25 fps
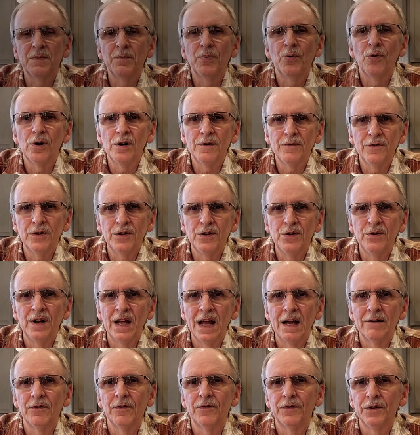important for you to
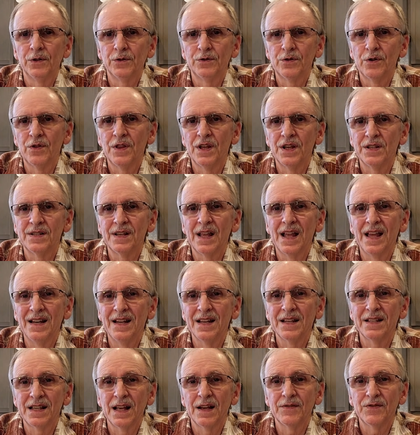have a filter that's
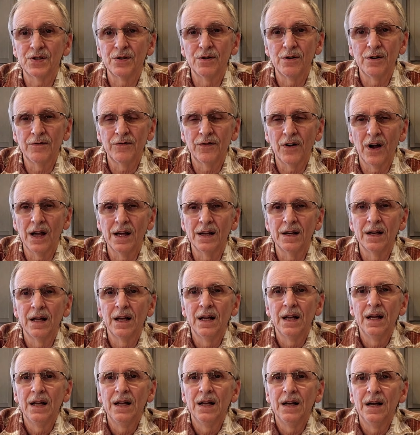NSF certified,
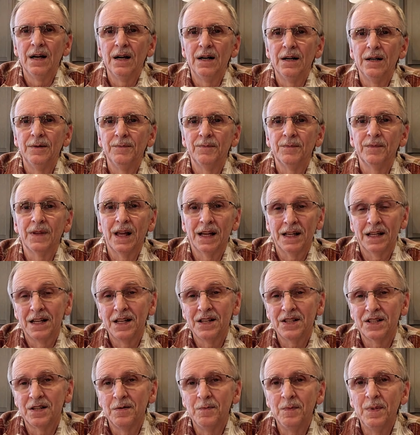uh, like it
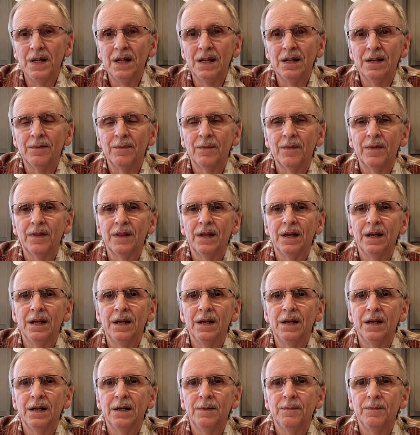is to me,
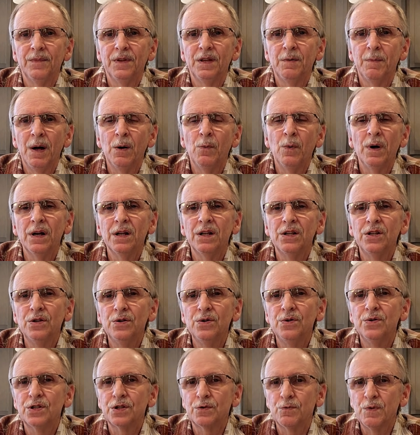then uh, you might want to
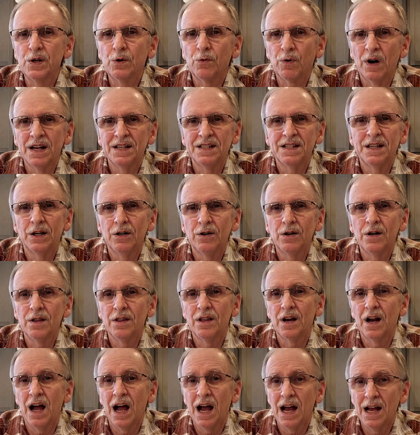use three criteria
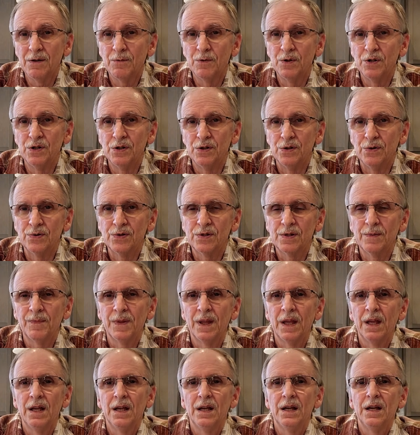that I would use.
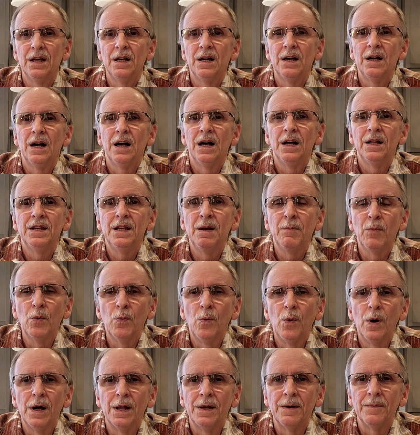Uh, number
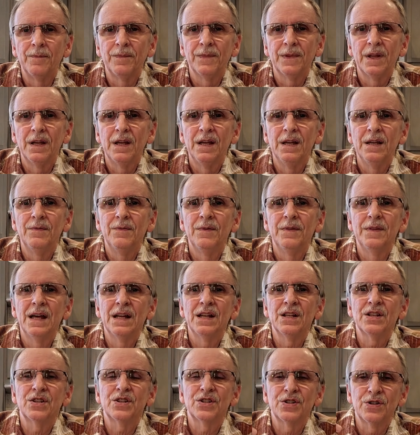one, that
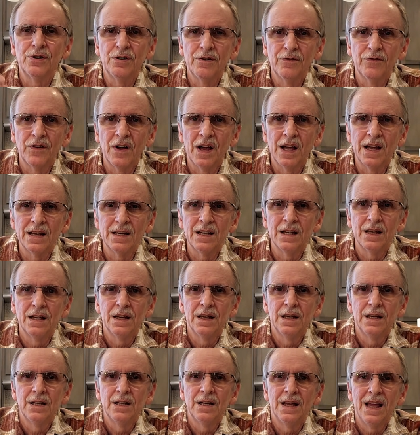it's certified
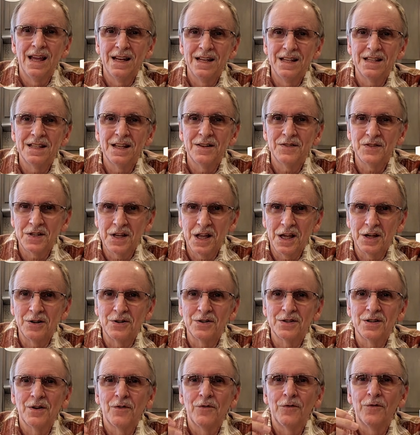NSF
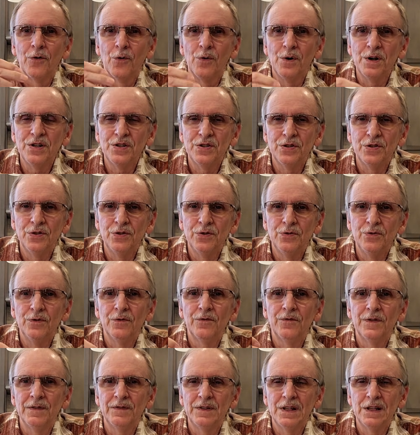standards
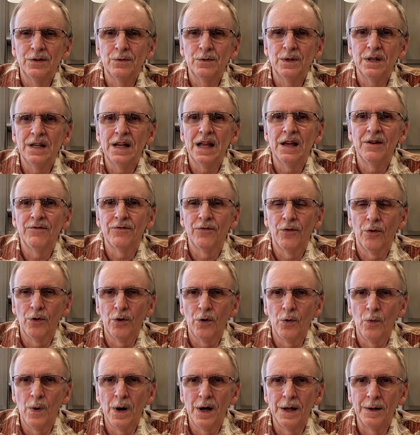42, 53, and
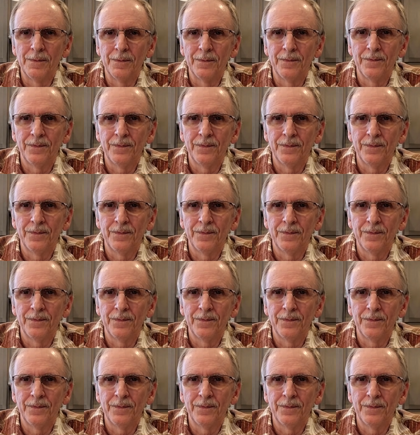401.